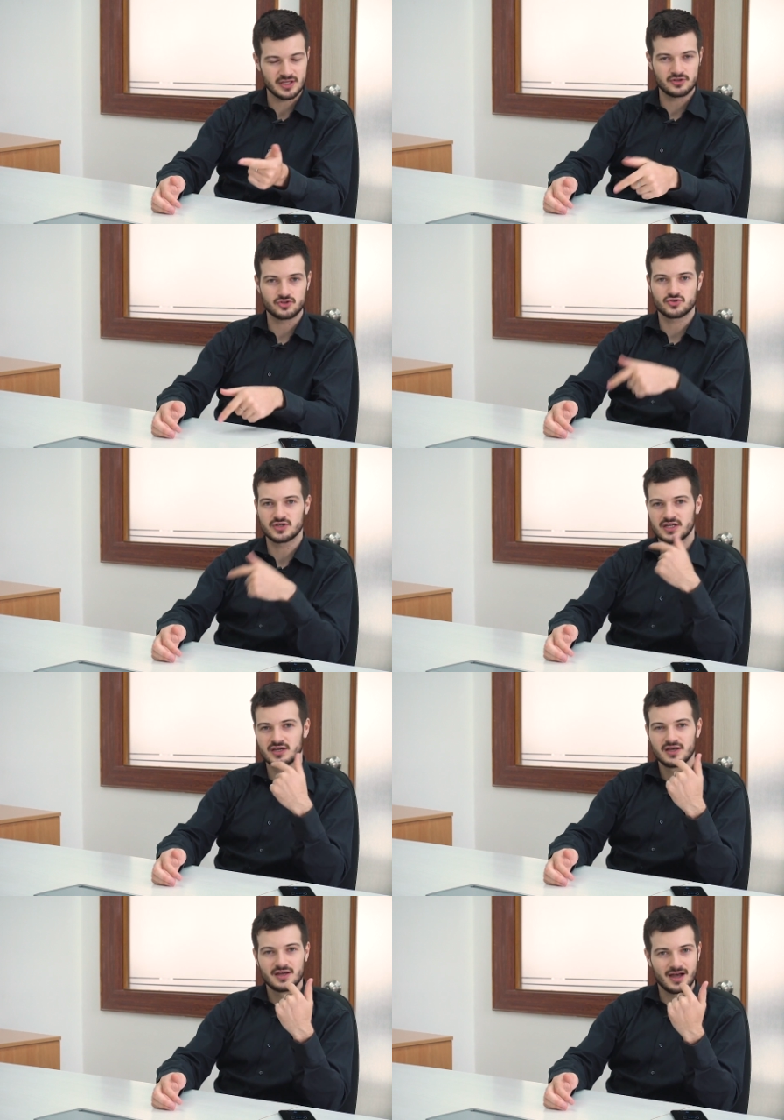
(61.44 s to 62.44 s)

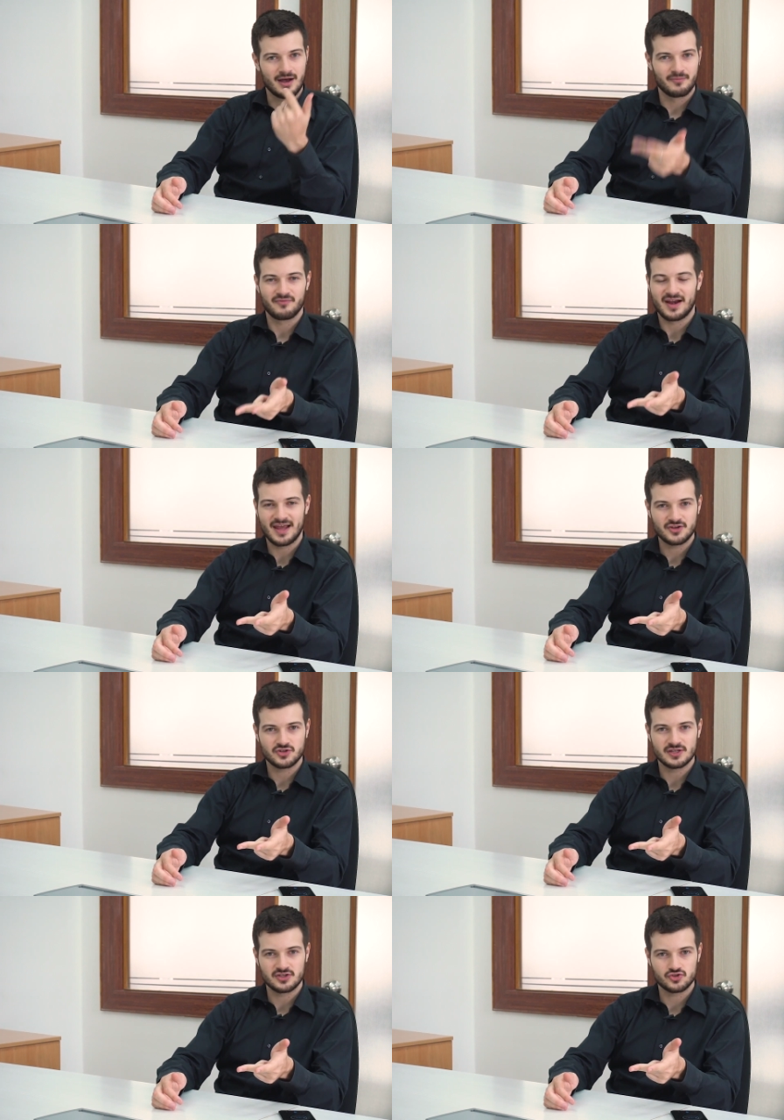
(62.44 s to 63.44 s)
industry, um,
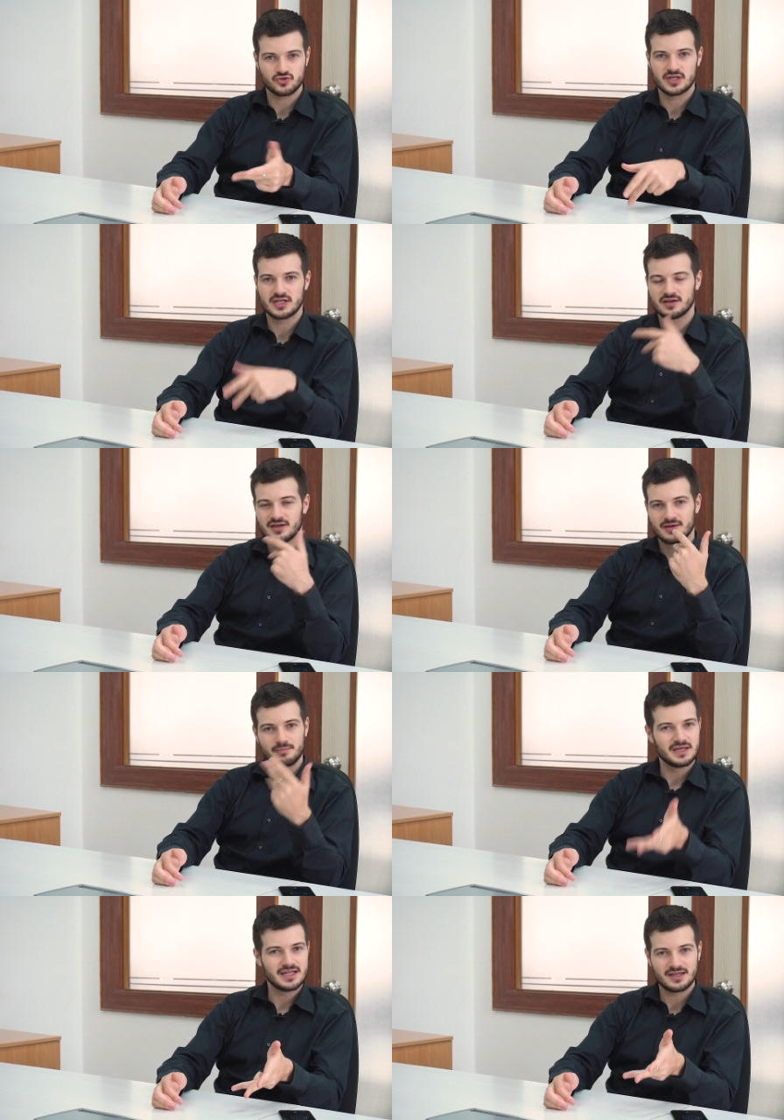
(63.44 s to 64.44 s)
financial industry,
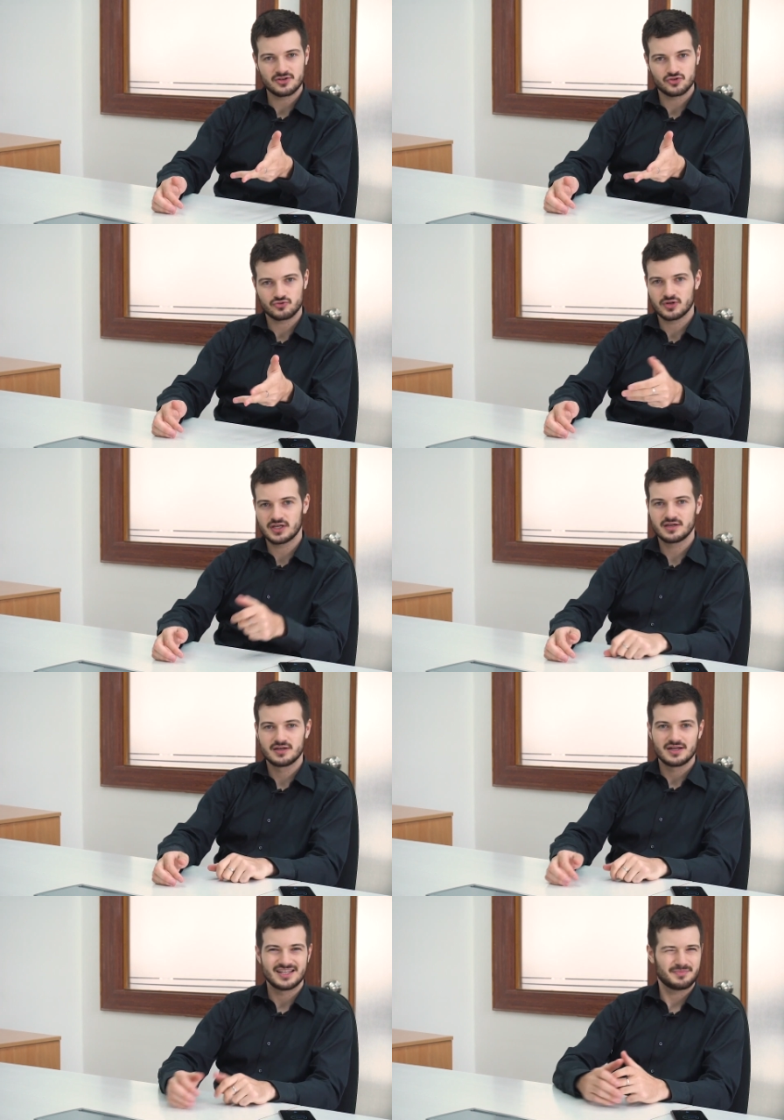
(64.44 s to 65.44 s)
media industry.
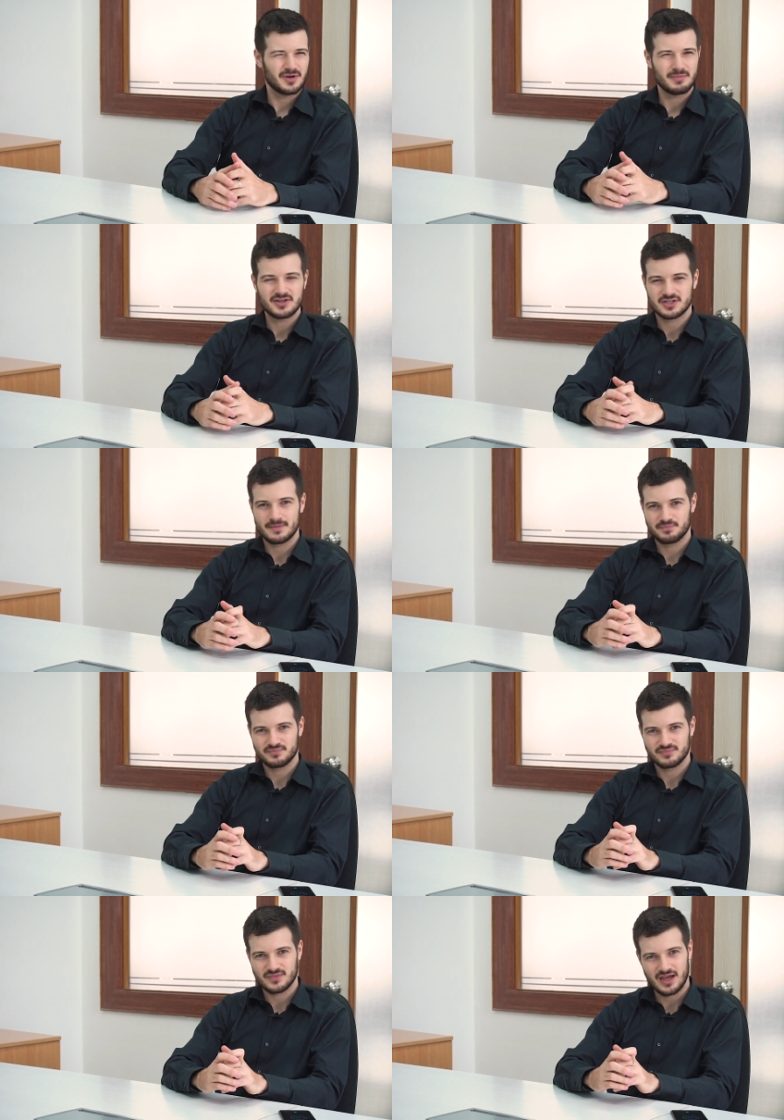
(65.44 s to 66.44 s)
It's pretty much
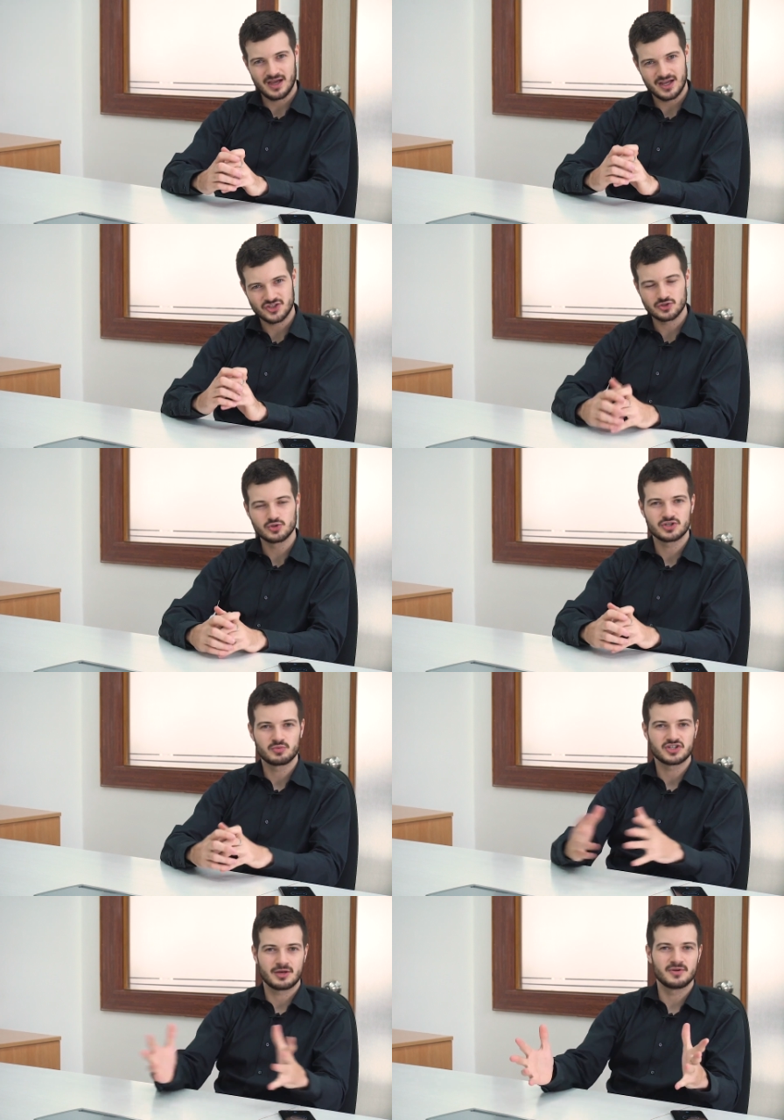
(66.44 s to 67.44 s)
uh, a solution
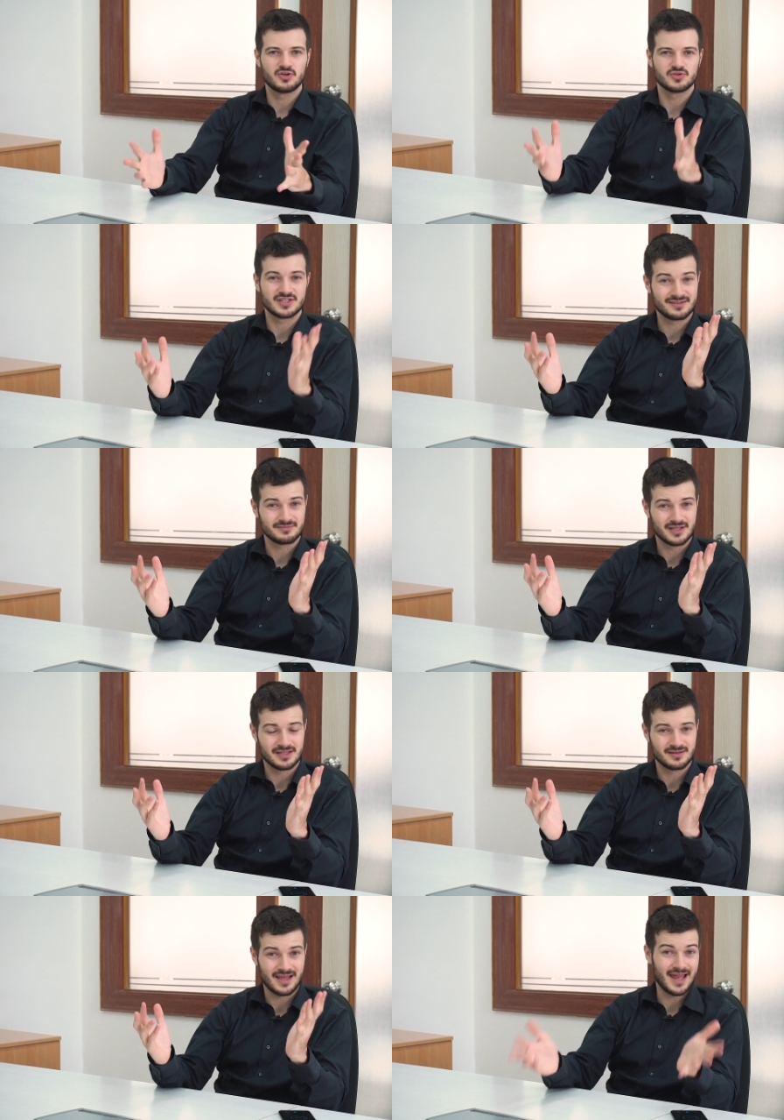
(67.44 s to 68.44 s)
which can be used in,
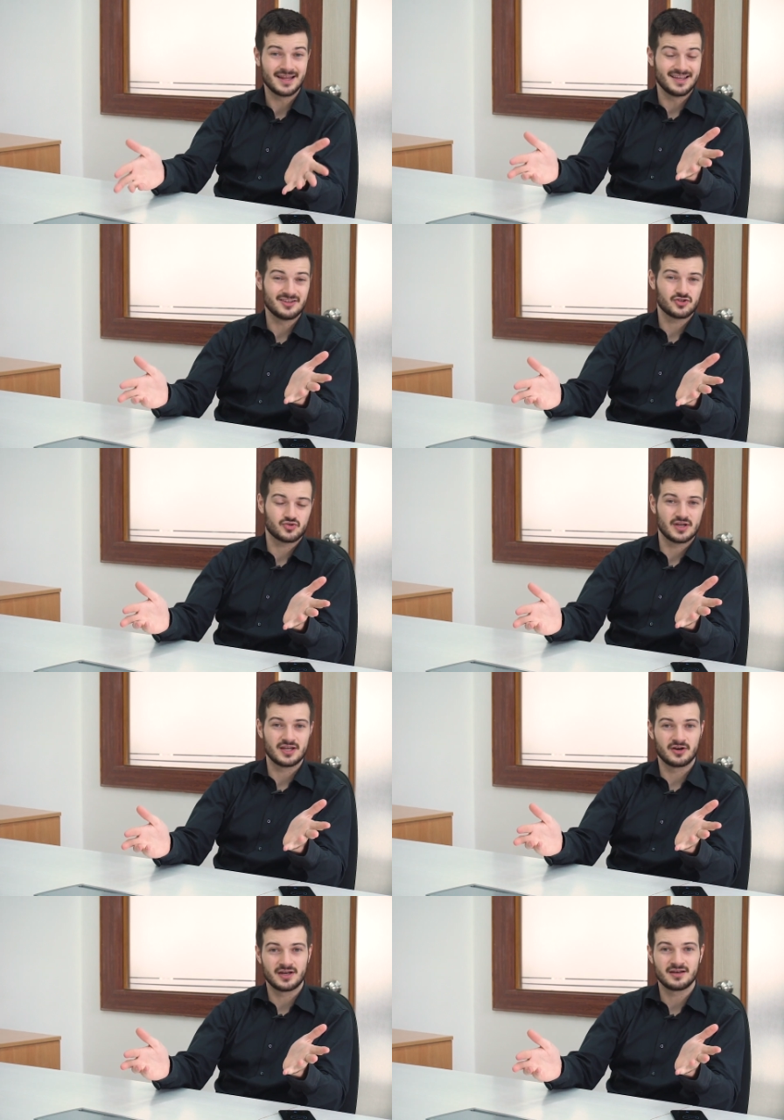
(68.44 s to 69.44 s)
in any industry
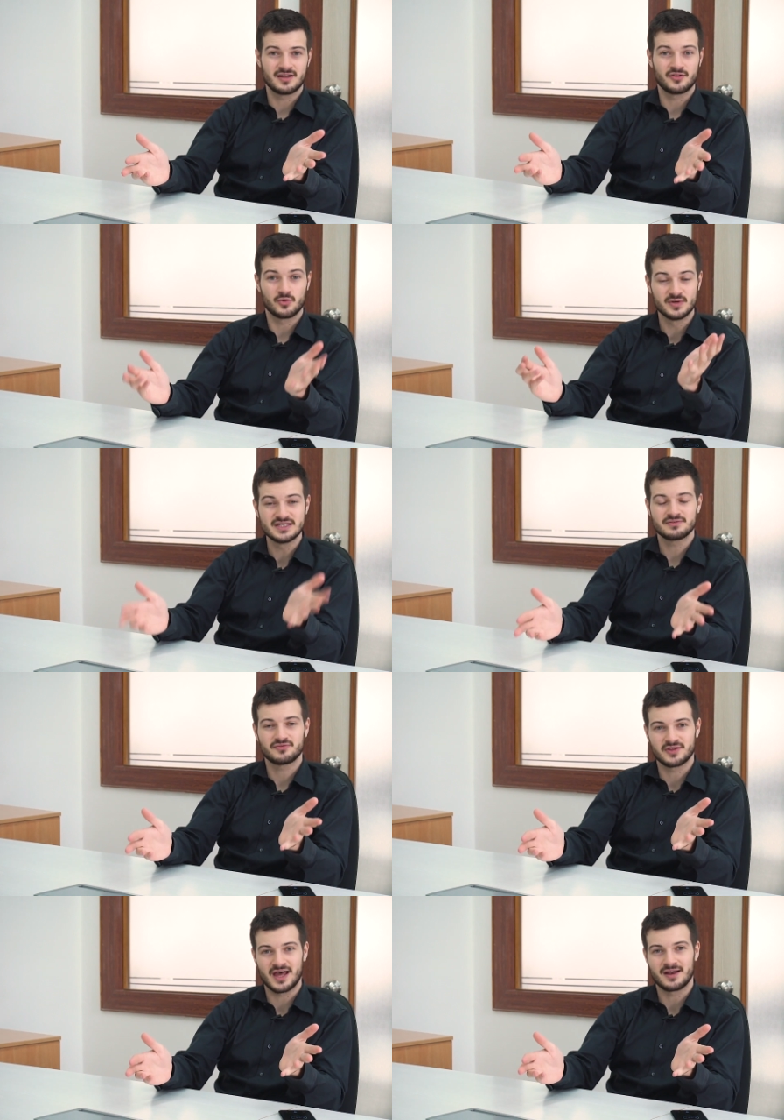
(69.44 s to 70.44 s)
here in India. And the reason
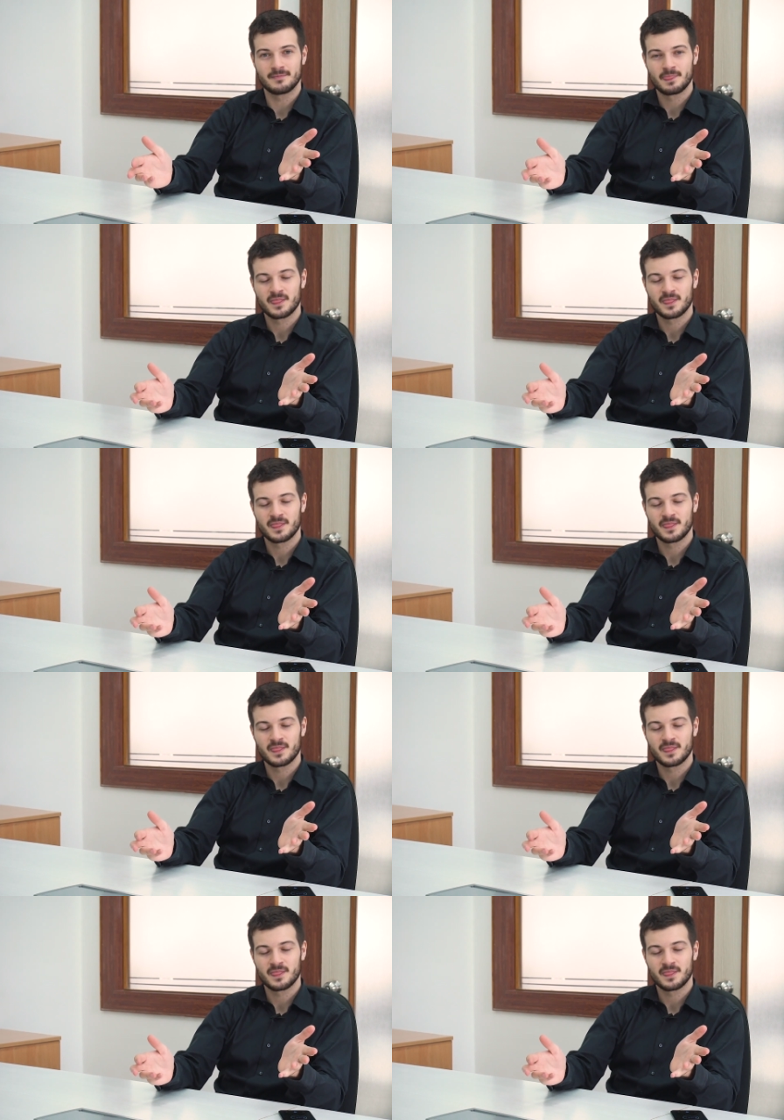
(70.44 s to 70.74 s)
for that